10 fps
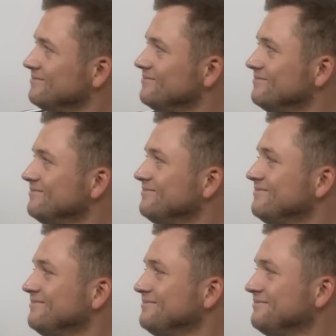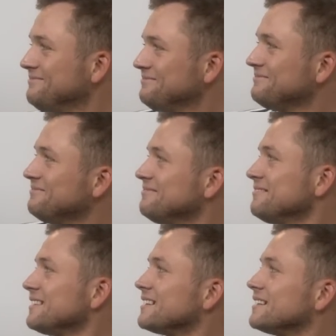
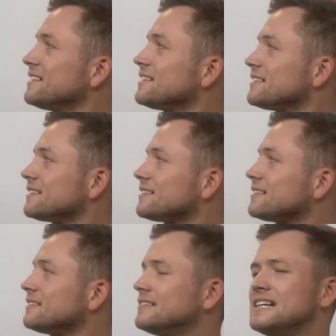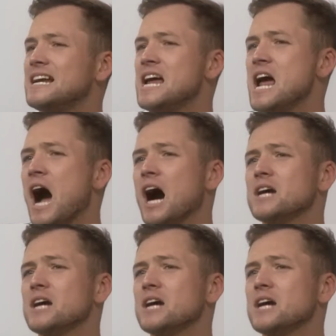The person shown says nothing.